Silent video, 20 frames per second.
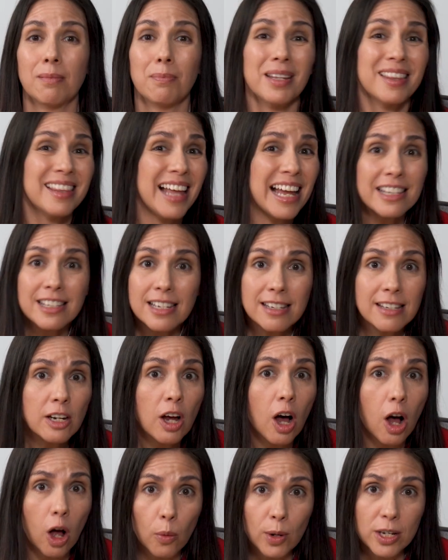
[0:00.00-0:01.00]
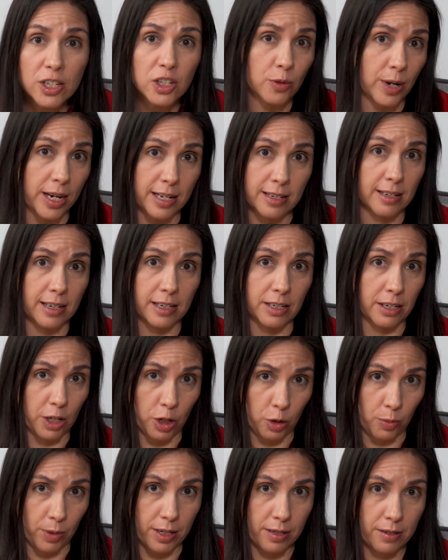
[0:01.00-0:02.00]
But that doesn't always translate to
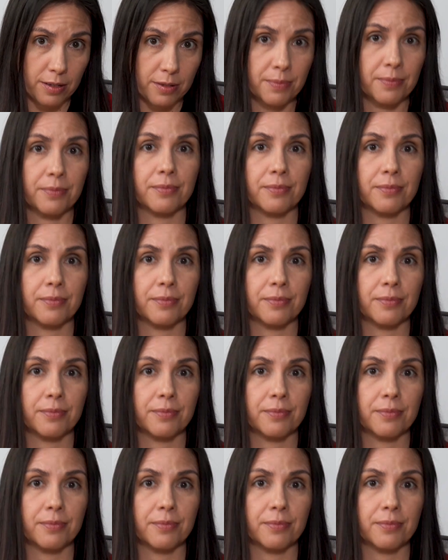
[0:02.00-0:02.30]
humans.